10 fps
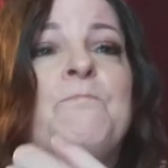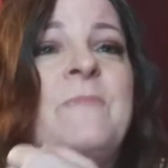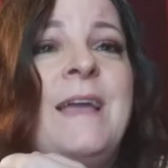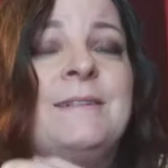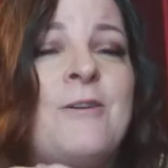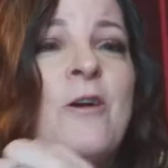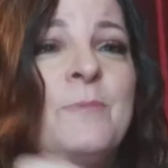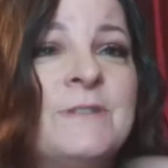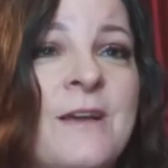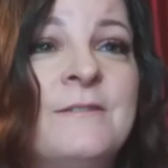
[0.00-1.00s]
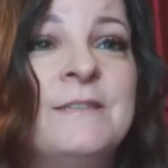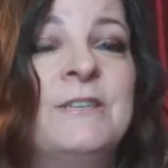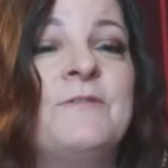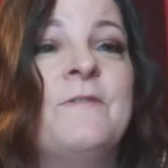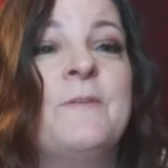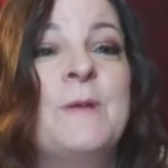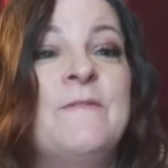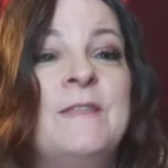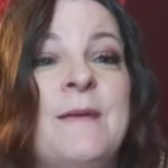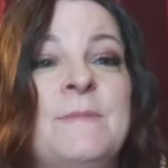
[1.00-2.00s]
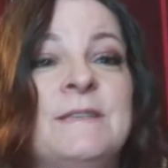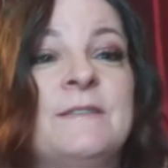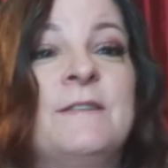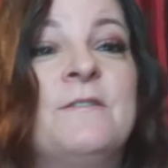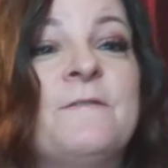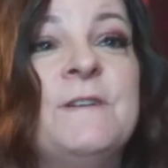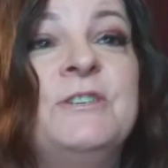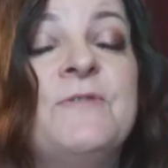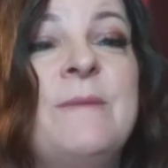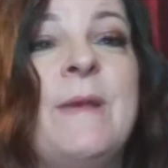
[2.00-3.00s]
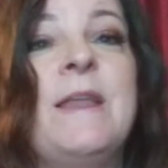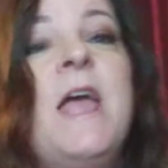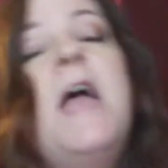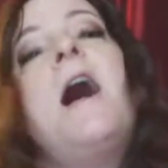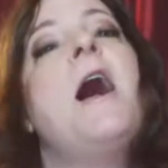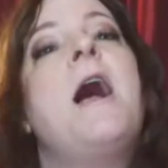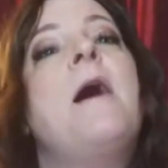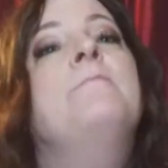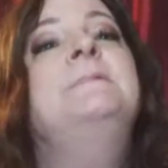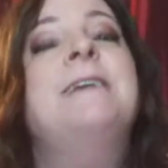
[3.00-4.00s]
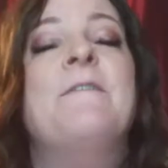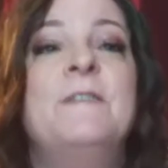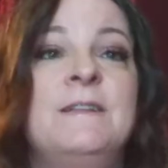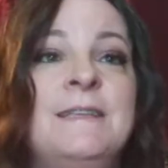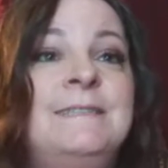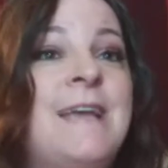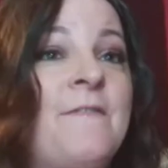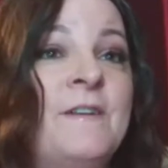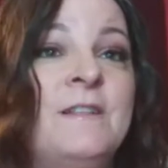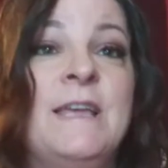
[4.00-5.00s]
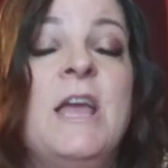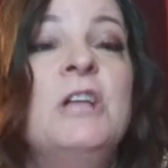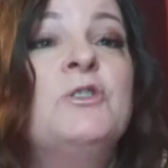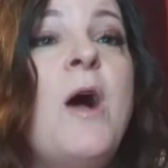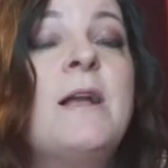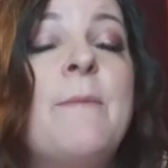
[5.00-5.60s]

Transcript: get carpal tunnel syndrome from giving them this little free treatment. Definitely talk